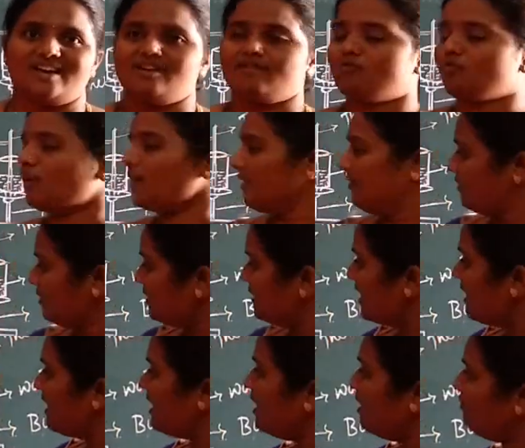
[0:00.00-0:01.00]
Whatever the
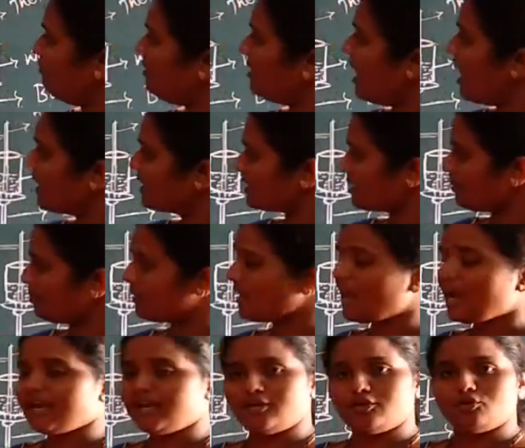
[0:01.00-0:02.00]
heat we are
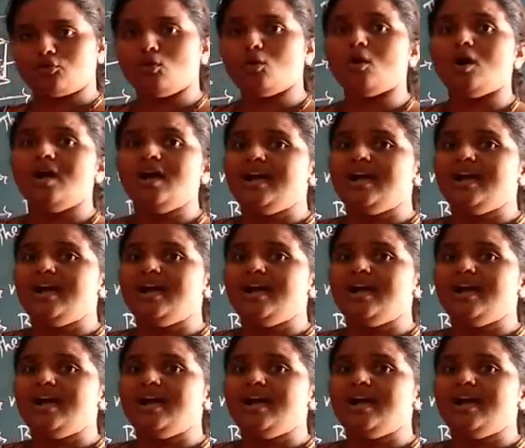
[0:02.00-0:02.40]
supplying to,